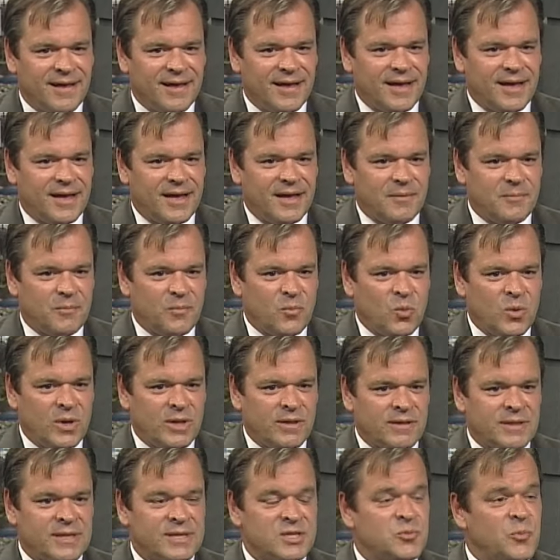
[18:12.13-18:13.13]
um, we,
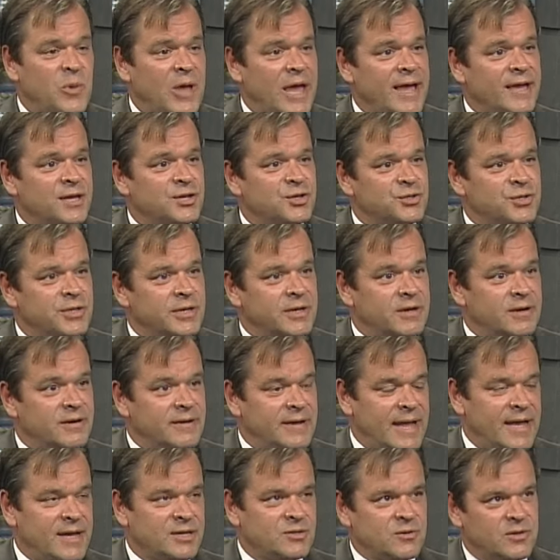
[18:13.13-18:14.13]
this past year,
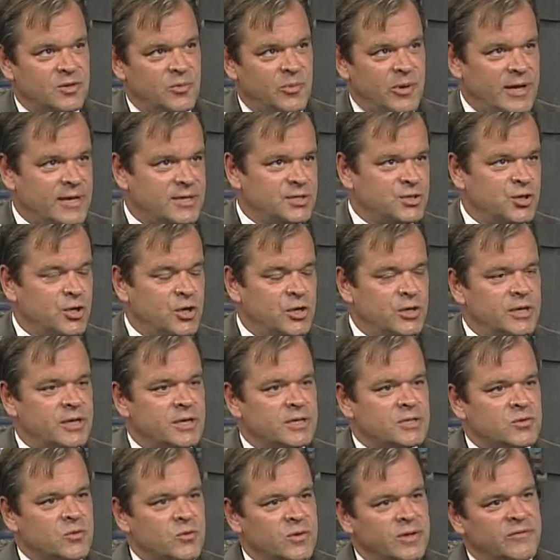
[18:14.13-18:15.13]
and actually the past two
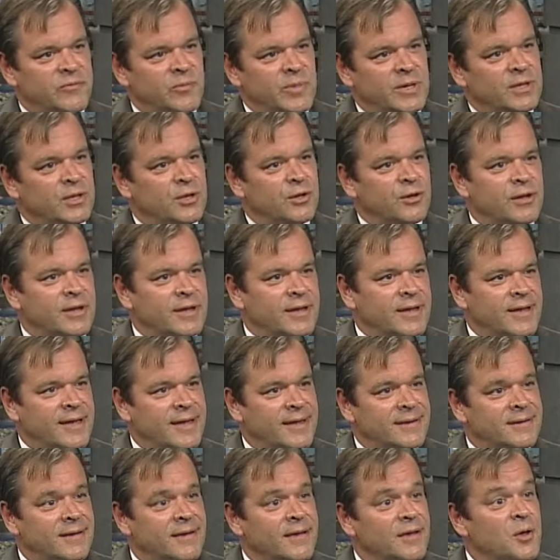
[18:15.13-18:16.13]
years, we have been looking
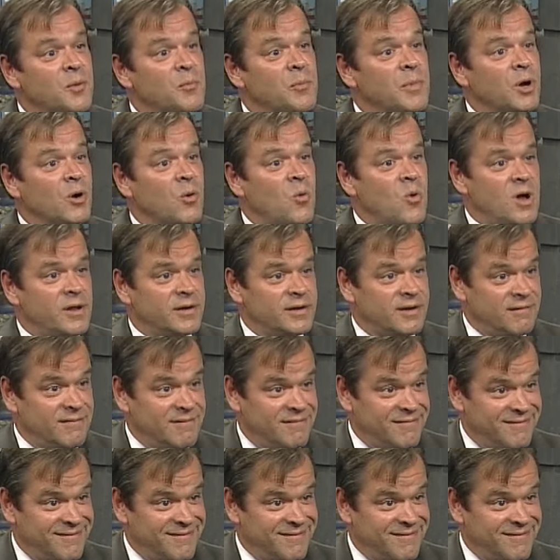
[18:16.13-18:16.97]
at marijuana